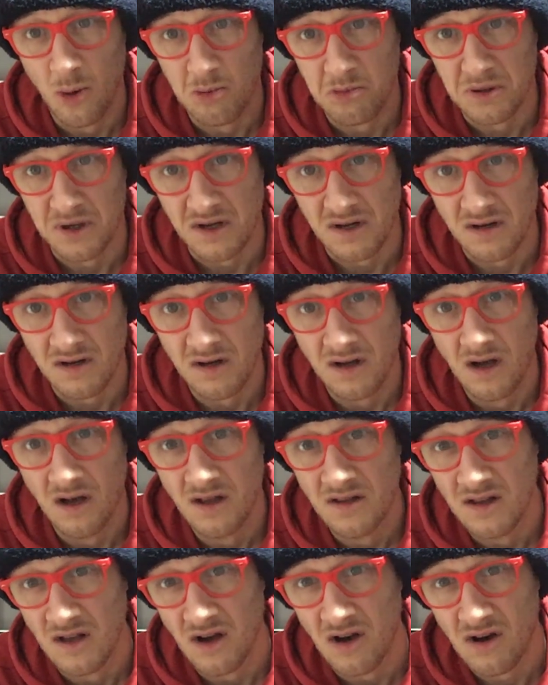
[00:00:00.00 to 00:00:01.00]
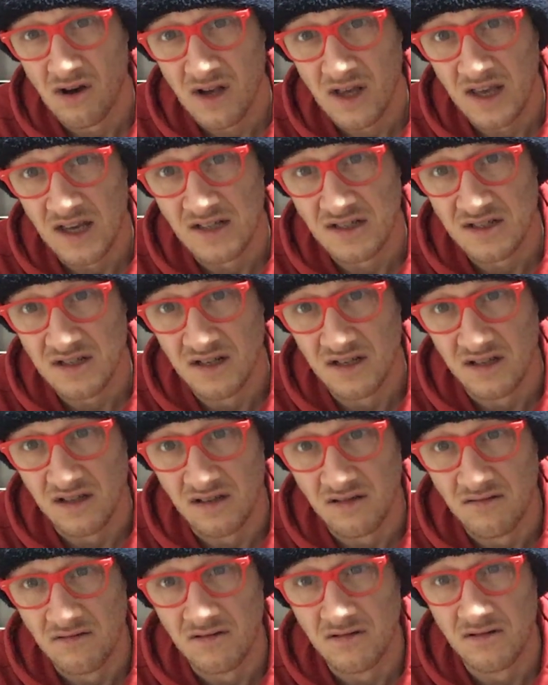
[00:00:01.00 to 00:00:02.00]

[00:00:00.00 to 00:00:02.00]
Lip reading: but I actually